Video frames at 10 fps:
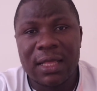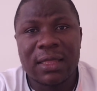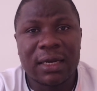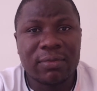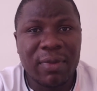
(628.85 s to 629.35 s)

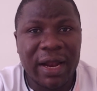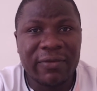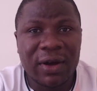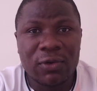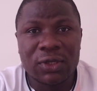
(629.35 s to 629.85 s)
that
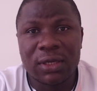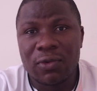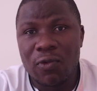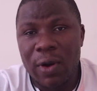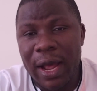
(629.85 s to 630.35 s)
Bayer Leverkusen
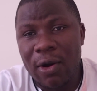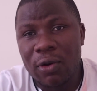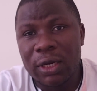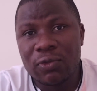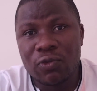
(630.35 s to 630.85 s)
were
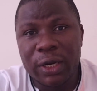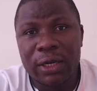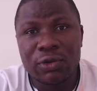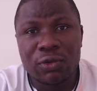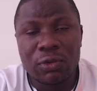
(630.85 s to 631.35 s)
only
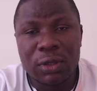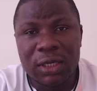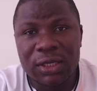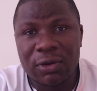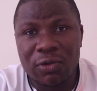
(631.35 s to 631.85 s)
willing to
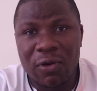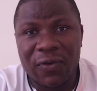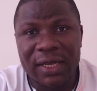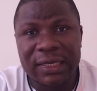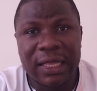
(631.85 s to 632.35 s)
listen to offers